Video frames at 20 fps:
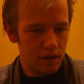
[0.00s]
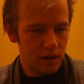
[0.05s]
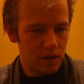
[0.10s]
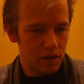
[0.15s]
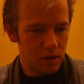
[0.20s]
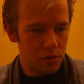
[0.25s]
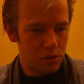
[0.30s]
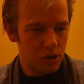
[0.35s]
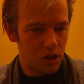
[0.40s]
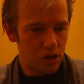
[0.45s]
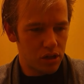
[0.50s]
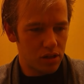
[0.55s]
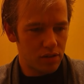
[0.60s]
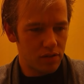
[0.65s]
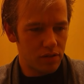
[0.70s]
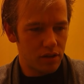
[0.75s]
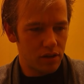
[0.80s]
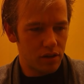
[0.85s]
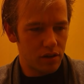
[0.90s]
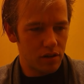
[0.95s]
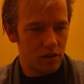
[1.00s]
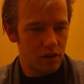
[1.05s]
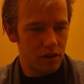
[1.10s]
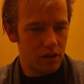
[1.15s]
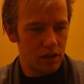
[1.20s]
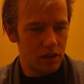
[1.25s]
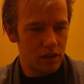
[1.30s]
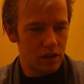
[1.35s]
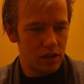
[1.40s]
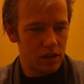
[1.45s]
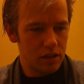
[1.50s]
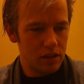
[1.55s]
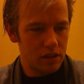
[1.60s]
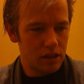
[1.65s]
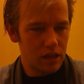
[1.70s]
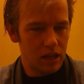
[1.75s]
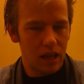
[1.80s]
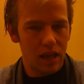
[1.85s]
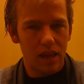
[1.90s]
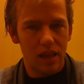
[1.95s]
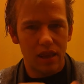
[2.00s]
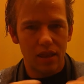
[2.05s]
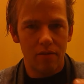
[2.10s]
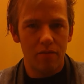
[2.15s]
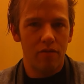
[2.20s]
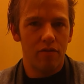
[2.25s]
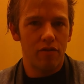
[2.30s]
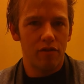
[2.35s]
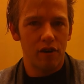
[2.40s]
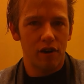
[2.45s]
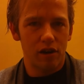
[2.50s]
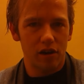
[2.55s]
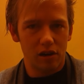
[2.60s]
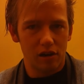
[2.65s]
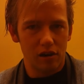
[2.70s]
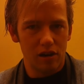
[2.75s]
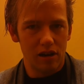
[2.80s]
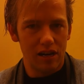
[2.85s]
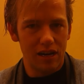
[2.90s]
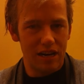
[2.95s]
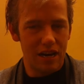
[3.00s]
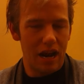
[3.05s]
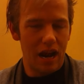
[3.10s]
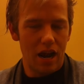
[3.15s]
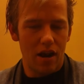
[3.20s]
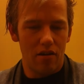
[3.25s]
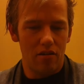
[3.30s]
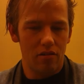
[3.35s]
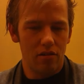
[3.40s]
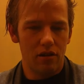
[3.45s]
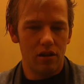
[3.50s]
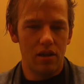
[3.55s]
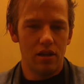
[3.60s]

objective here is to let them figure it out.